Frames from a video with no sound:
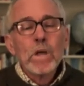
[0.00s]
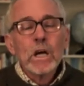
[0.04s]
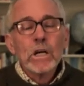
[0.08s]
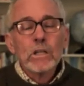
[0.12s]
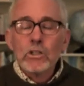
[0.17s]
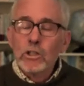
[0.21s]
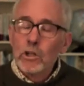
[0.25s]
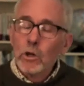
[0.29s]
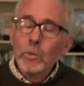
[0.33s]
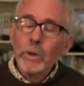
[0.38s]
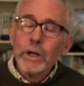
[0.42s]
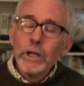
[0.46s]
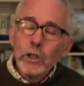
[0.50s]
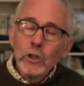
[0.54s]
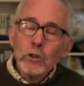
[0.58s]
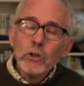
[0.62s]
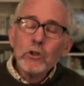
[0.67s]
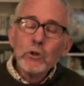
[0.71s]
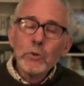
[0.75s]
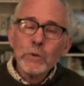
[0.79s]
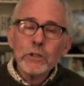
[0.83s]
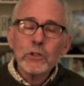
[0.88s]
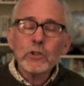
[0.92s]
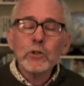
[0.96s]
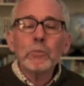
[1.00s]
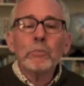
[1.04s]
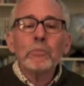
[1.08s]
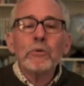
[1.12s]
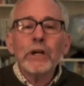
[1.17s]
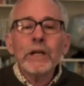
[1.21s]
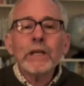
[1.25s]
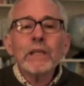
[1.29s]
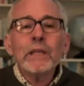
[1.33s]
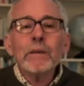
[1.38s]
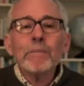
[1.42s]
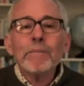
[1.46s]
So what you do is you
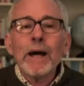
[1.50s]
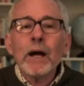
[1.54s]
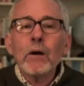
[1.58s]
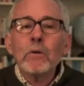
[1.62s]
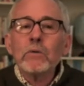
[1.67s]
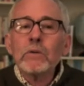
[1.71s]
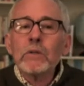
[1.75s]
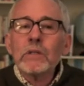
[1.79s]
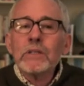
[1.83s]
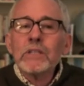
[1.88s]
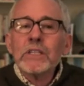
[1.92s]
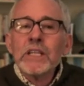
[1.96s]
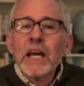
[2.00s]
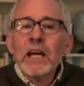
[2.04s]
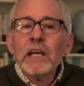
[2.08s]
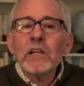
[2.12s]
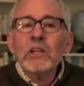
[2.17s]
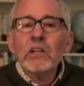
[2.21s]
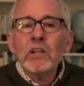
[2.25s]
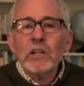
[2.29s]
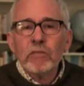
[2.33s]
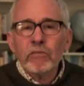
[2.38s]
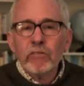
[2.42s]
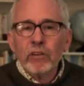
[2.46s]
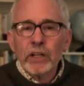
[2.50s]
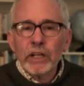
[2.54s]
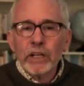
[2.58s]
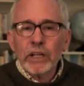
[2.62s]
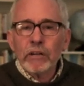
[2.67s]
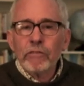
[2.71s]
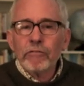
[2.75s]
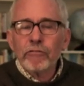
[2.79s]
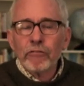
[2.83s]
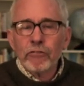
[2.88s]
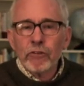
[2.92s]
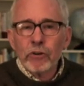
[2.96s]
bring them out tentatively
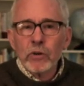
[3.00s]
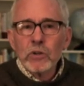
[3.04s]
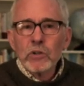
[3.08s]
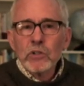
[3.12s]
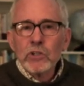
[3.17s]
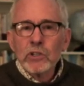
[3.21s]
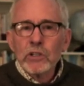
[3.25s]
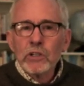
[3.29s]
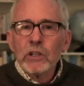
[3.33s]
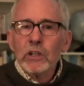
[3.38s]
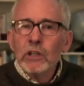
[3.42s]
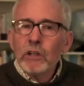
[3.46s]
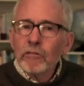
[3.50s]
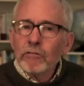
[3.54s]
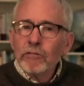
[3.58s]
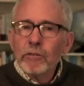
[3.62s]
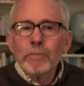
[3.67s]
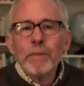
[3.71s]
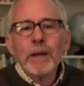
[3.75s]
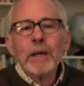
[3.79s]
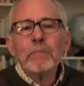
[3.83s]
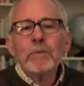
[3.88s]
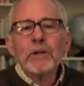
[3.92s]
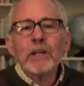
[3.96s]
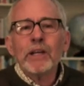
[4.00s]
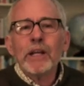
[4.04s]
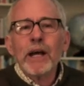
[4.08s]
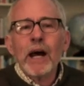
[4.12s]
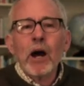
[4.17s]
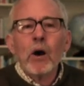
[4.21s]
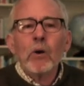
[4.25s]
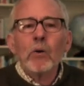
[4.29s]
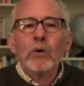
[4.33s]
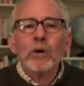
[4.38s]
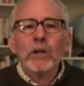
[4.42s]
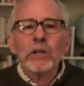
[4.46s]
at first for maybe an
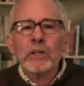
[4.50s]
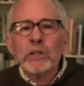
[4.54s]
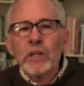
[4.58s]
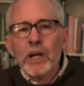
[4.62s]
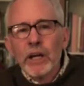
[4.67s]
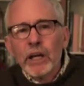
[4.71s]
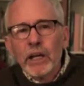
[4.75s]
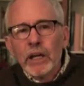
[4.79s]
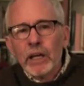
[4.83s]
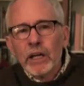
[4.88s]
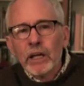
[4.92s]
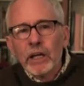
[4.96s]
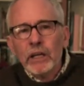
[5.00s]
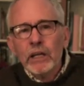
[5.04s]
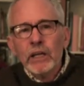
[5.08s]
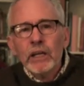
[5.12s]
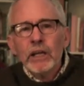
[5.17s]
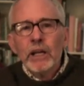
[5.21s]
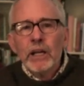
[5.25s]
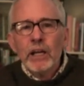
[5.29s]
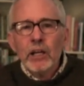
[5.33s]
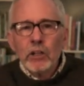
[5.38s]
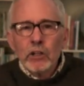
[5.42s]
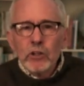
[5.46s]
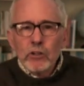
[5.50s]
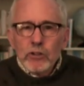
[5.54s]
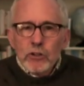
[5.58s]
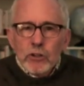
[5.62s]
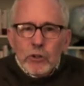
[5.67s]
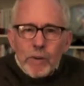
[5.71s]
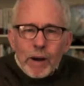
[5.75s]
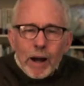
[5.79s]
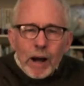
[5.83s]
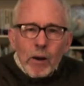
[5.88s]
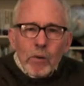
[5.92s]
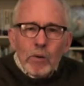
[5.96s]
hour a day and
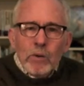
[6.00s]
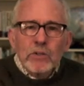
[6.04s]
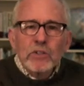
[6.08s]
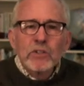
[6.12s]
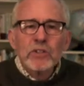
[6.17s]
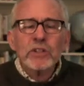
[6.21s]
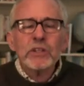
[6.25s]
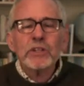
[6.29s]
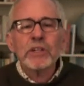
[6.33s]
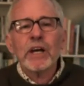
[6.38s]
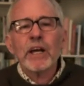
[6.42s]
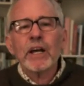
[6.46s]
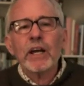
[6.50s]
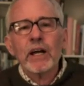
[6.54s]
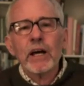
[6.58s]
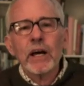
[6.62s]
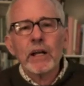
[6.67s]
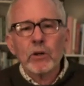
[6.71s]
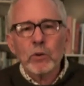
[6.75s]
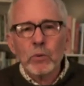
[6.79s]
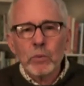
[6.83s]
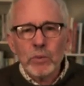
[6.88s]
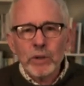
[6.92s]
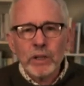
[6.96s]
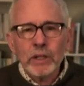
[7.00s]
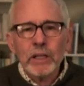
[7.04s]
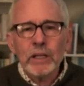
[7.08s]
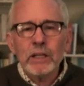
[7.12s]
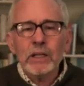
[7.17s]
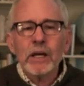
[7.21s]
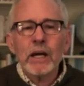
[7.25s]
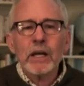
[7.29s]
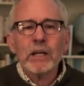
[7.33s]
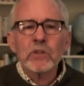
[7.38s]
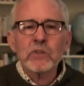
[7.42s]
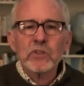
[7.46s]
2 hours a day on a really
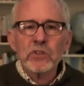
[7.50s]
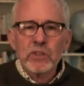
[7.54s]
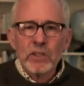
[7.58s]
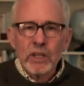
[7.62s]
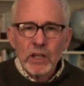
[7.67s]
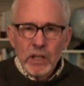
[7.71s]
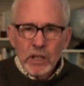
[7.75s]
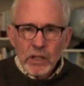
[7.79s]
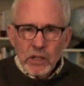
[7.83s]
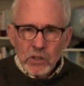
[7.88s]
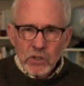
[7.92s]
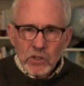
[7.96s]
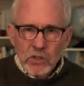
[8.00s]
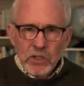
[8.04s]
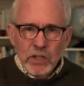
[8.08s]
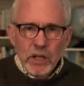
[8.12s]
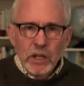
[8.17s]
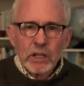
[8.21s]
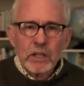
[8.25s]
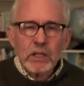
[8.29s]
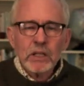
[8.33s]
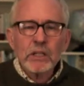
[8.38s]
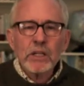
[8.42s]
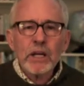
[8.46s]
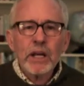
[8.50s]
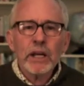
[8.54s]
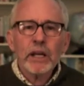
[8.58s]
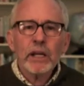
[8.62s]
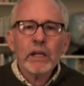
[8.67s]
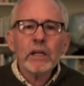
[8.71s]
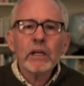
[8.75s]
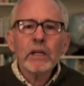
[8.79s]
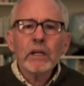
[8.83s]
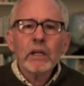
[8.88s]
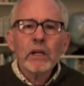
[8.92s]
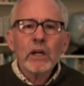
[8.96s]
nice sunny
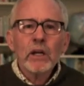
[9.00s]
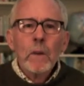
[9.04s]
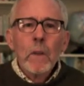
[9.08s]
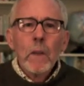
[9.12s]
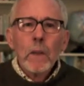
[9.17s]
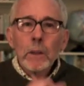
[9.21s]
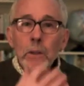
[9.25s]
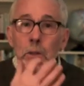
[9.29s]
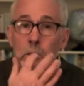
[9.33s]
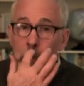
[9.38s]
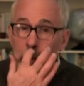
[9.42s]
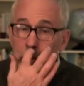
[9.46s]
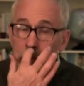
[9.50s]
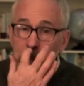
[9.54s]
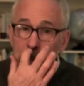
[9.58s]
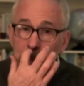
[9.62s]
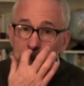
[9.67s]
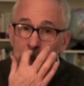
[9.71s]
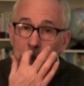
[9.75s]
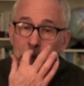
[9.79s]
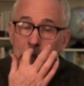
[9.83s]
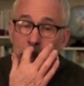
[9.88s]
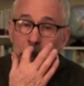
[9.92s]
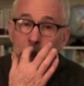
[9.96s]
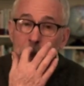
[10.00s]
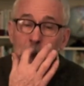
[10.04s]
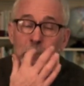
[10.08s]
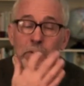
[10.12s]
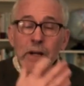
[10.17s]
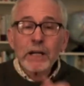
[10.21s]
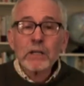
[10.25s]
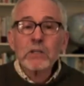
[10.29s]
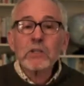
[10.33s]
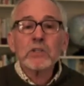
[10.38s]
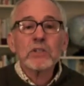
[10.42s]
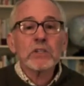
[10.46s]
day. You don't put them in
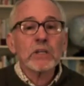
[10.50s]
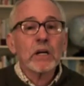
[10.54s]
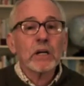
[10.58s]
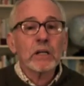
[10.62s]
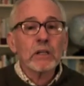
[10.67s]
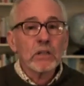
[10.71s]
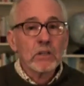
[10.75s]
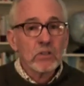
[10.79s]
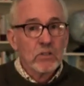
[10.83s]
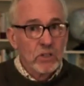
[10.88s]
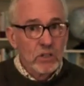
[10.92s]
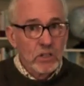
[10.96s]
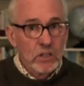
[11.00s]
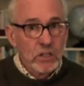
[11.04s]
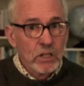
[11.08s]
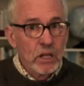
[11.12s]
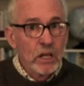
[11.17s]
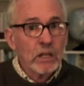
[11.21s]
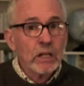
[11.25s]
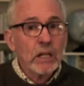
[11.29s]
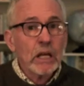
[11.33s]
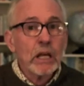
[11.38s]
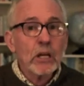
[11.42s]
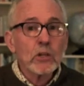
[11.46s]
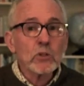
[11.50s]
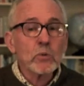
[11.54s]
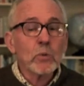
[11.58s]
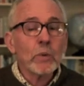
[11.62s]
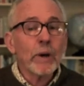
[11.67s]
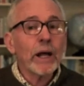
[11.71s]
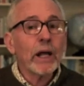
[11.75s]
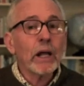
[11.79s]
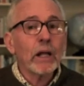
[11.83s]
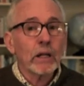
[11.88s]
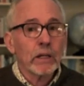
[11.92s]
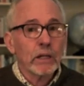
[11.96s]
direct sun because the sun as
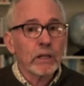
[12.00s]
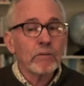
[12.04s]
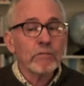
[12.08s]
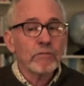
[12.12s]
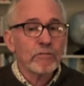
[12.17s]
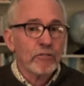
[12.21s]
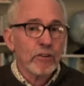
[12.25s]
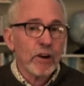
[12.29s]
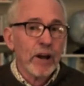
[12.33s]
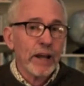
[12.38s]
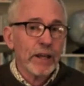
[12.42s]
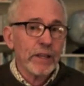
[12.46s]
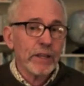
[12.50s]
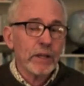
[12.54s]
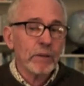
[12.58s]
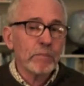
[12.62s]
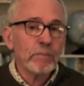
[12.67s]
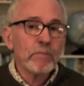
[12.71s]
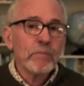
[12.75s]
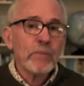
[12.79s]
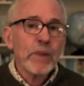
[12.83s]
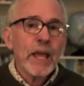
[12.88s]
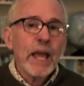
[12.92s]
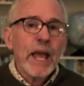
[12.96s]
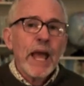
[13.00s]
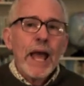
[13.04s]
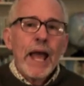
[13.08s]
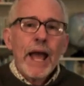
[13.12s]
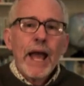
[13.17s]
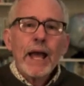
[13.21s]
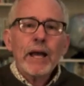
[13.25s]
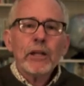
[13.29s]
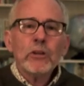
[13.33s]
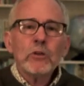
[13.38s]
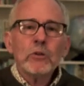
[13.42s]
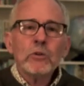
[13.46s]
well can fry them.
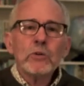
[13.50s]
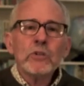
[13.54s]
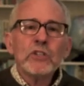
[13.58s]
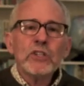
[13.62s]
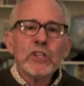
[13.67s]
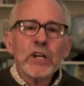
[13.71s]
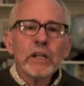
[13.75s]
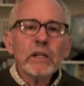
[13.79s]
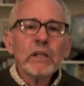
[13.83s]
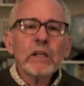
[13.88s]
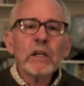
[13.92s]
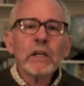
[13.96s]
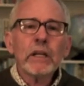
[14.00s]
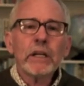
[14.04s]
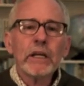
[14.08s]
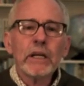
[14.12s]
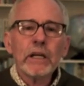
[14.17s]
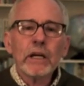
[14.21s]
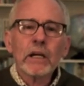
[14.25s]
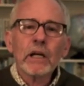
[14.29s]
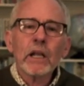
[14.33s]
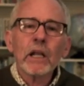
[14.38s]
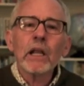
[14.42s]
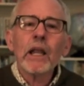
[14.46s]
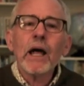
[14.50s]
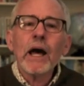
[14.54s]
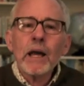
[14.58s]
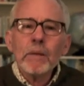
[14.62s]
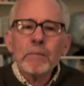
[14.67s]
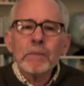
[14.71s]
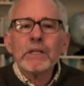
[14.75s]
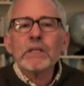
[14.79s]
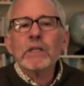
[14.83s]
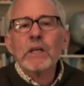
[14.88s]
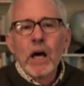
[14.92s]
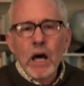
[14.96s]
And you gently
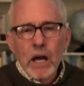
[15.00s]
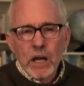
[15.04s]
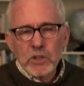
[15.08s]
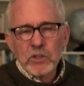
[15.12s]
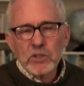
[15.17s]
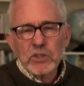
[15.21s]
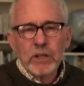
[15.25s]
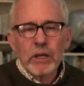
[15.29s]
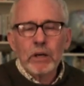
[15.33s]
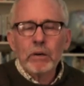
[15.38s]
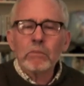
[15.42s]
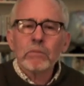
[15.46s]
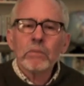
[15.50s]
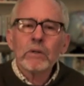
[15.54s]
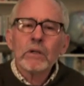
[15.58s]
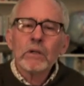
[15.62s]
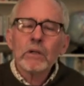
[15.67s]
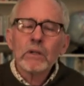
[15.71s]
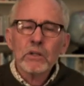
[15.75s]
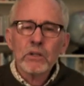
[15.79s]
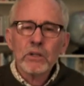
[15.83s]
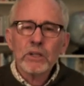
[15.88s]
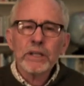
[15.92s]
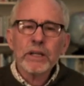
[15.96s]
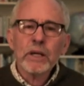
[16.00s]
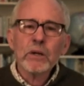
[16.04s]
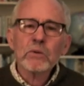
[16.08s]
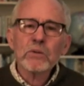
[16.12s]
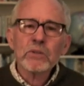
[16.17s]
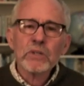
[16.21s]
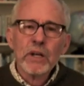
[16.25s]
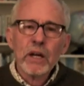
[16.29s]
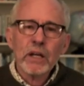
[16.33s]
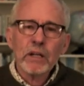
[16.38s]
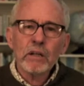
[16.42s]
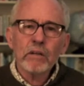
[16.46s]
acclimatize them to the
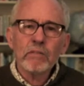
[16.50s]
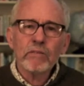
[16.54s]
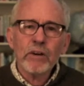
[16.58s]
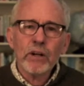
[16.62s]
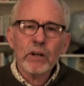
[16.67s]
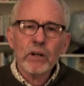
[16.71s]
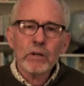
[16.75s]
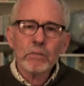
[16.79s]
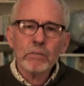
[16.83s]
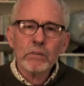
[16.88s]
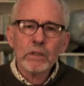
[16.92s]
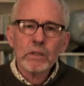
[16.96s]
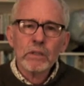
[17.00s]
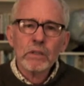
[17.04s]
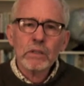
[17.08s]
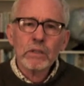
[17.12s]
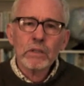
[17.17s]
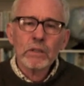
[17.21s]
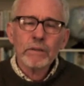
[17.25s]
outside environment.